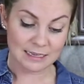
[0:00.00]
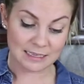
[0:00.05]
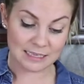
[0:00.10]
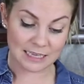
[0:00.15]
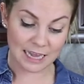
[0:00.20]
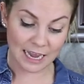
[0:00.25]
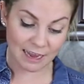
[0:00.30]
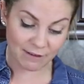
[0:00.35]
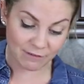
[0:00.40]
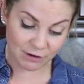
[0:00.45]

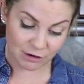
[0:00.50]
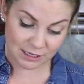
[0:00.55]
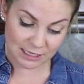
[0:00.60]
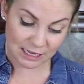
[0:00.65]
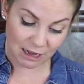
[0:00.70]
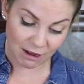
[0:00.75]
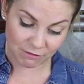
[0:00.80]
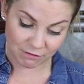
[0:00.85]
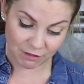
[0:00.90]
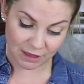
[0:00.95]
Save
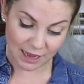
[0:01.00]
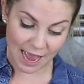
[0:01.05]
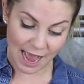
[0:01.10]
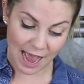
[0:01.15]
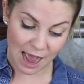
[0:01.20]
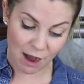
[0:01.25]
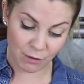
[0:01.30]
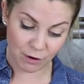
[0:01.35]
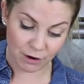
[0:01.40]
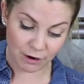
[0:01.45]
yourself the
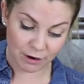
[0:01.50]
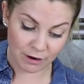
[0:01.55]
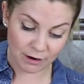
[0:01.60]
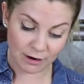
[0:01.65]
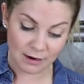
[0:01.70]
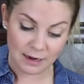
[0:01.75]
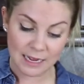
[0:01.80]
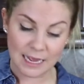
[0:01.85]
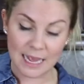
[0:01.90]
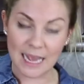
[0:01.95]
hour
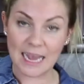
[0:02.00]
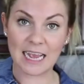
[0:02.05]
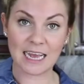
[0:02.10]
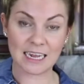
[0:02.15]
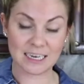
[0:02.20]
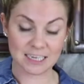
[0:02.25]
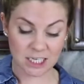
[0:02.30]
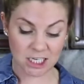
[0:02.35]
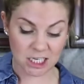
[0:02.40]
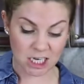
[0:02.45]

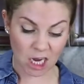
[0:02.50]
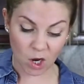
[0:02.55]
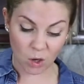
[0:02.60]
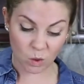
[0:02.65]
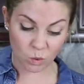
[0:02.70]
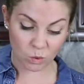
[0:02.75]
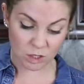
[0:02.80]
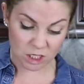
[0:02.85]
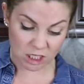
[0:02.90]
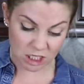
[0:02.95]
and
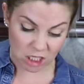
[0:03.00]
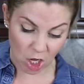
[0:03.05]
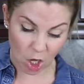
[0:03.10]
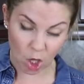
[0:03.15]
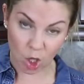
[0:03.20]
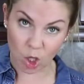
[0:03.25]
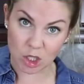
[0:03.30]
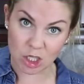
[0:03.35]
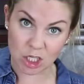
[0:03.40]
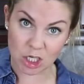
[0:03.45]
don't
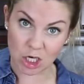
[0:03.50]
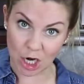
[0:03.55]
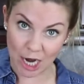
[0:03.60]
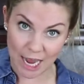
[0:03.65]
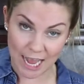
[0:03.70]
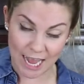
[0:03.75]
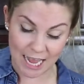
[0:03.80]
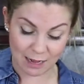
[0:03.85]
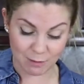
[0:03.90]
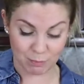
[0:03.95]
salt your
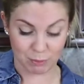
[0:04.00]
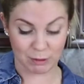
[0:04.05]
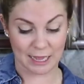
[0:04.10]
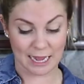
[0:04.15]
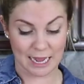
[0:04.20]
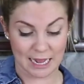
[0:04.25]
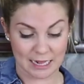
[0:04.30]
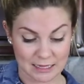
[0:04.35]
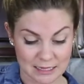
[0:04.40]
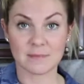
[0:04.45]

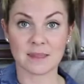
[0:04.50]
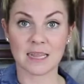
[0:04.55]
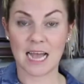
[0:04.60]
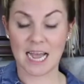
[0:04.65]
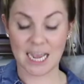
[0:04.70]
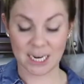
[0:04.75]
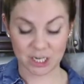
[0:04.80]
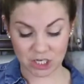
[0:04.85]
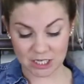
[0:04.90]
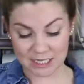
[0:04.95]
eggplant.
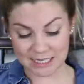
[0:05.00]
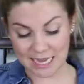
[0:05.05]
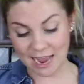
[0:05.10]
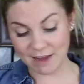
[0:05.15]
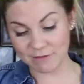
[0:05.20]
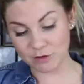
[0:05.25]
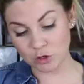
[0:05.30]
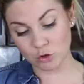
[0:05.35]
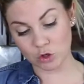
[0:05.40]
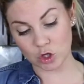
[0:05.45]
I just
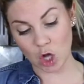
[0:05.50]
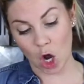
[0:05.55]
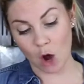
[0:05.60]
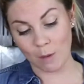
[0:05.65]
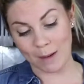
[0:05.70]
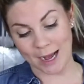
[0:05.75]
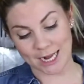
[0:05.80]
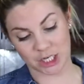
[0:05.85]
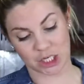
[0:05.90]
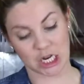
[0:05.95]
saved you so
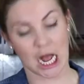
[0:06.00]
much